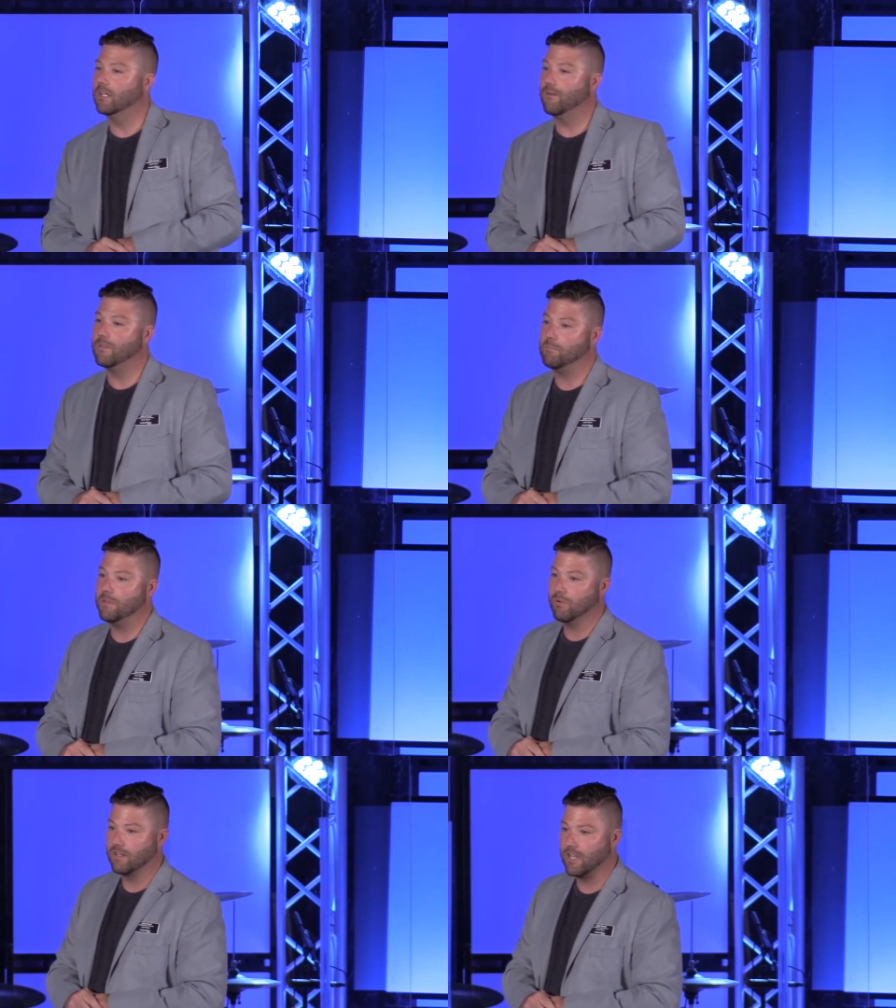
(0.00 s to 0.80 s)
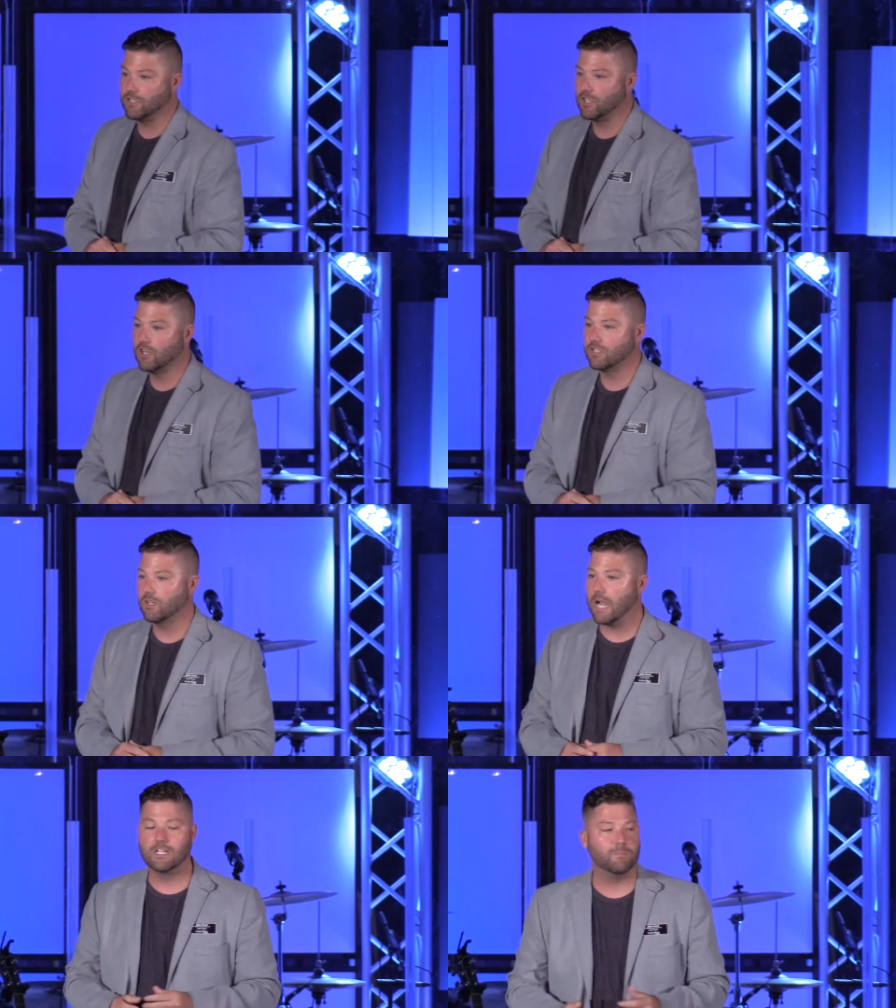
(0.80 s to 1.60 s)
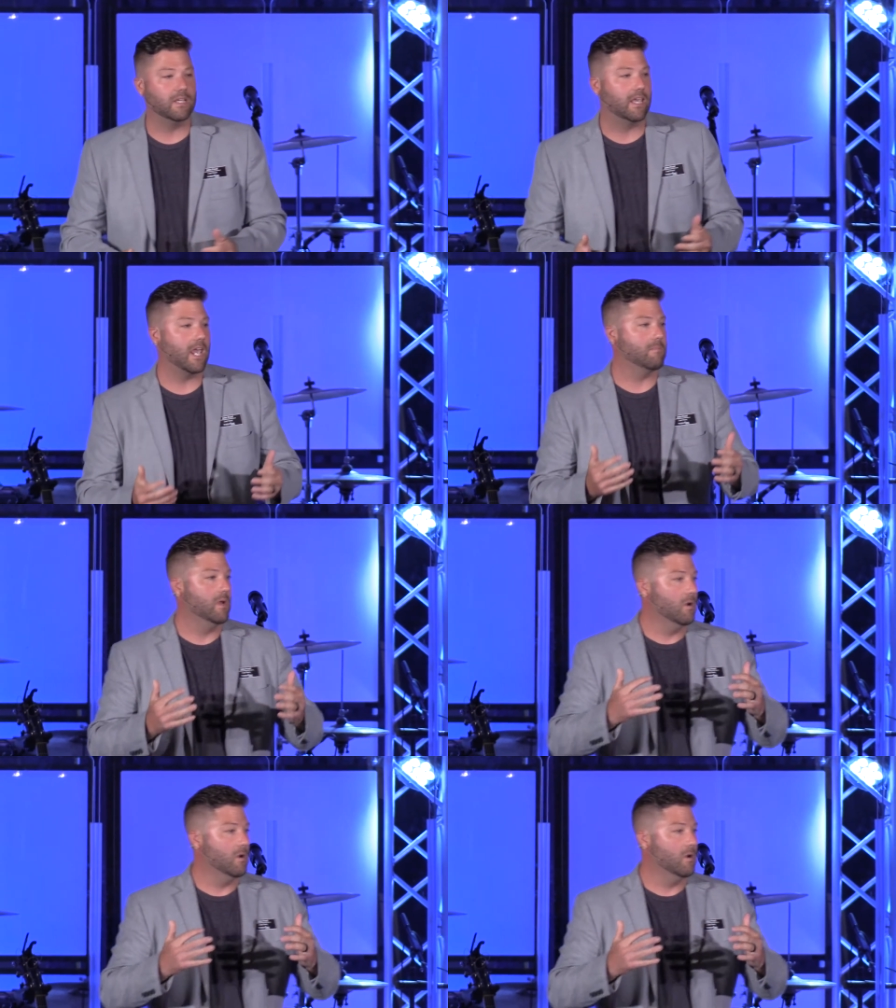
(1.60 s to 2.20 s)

loved the people at that church, and I just became